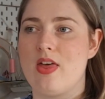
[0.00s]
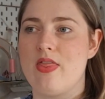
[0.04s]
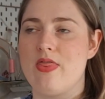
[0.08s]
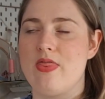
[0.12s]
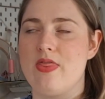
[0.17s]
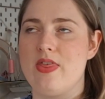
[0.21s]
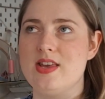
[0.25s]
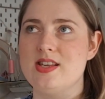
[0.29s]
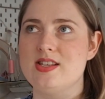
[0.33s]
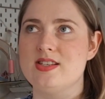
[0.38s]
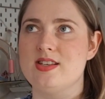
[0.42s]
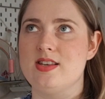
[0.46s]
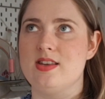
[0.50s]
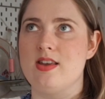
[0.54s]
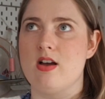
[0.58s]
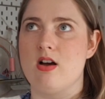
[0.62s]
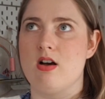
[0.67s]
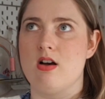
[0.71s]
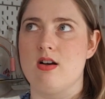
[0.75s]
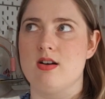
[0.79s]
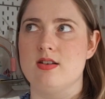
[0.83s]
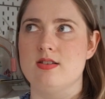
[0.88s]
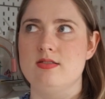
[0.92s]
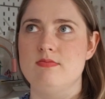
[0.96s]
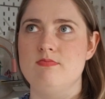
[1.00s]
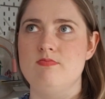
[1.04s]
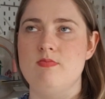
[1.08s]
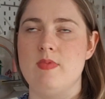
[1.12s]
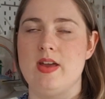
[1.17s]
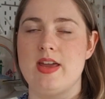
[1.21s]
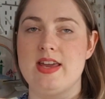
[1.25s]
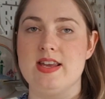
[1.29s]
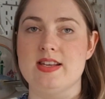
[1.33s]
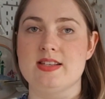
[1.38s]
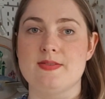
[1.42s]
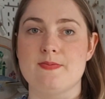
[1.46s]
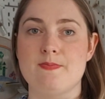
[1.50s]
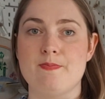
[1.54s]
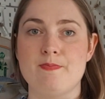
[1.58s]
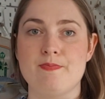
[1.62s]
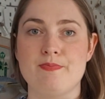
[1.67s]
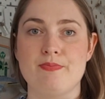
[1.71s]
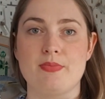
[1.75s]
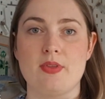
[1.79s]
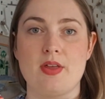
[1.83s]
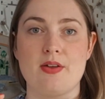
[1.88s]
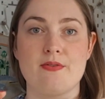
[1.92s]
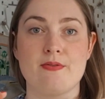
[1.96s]
This yarn is
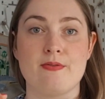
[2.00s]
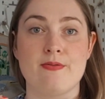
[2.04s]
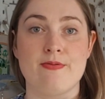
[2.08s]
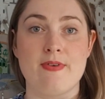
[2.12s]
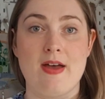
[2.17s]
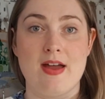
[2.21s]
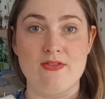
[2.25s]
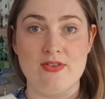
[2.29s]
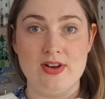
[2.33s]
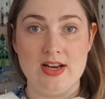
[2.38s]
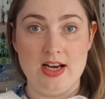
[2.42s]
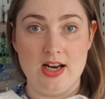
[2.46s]
very